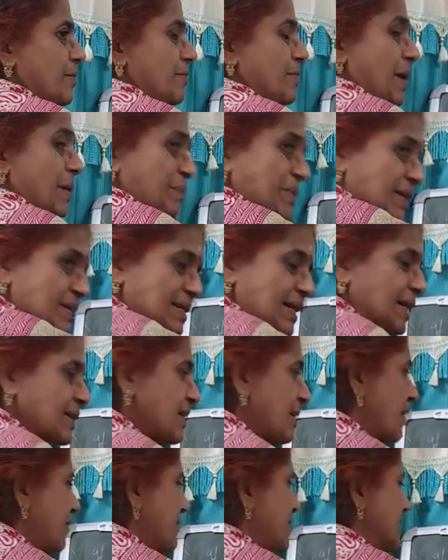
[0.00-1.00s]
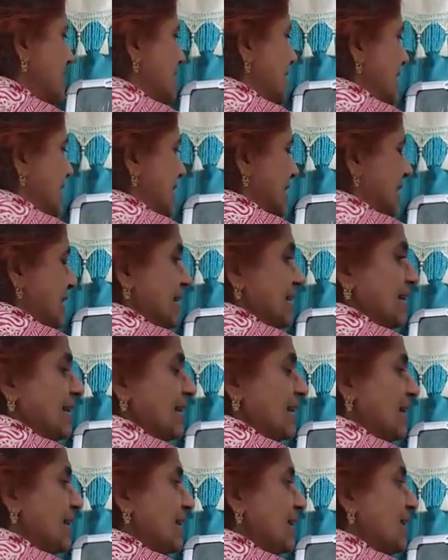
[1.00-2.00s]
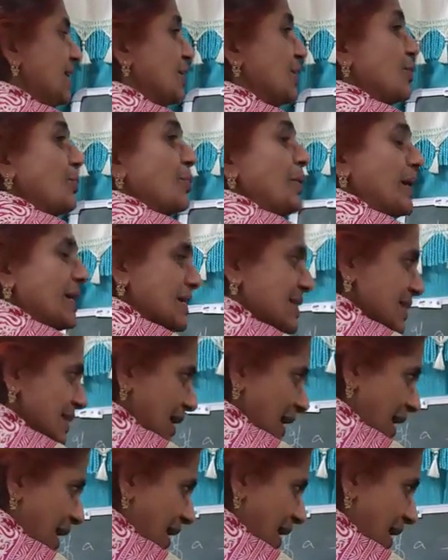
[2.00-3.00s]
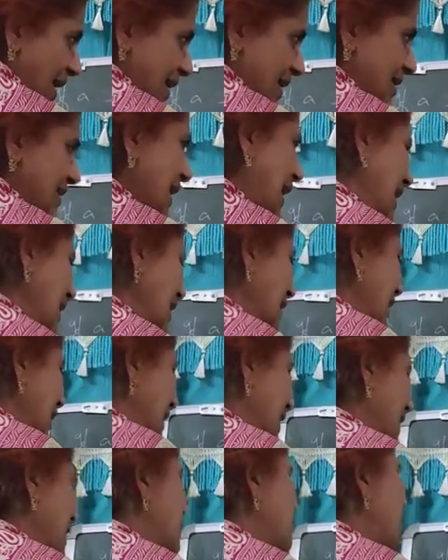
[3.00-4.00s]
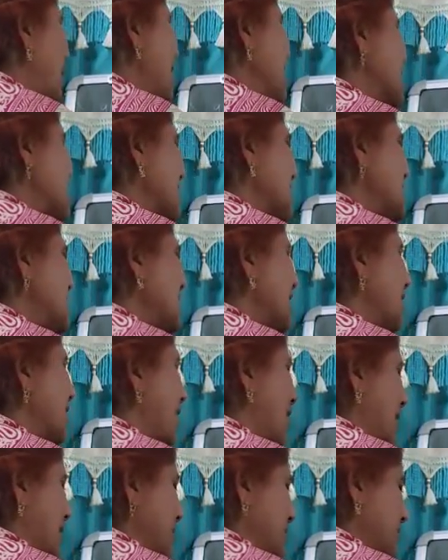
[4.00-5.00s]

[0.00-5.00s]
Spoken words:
from the center of the circle to its chord, then it bisects the chord.